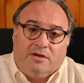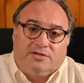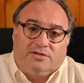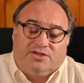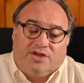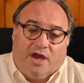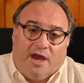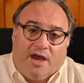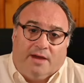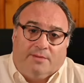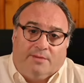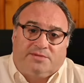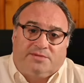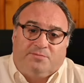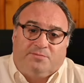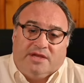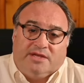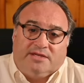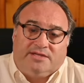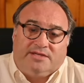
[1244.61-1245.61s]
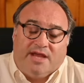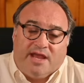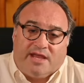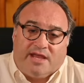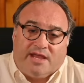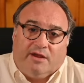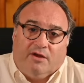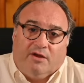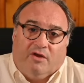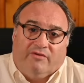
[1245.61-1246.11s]
Jobs being
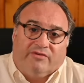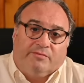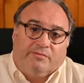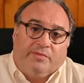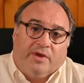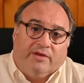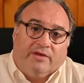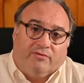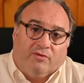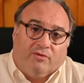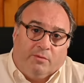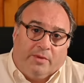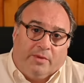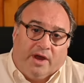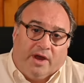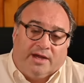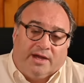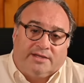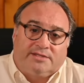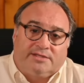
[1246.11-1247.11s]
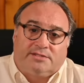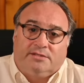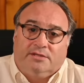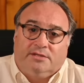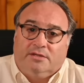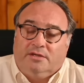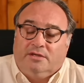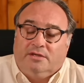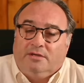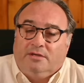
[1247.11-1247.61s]
taken over by robots,
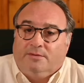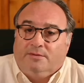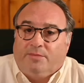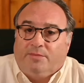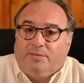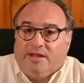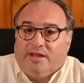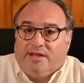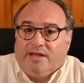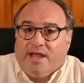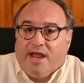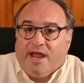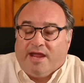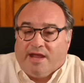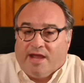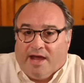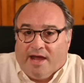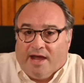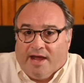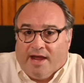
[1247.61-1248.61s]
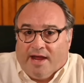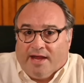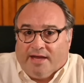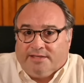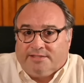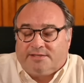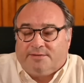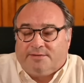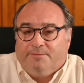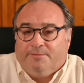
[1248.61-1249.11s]
by the
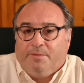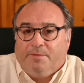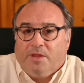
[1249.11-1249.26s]
AIs.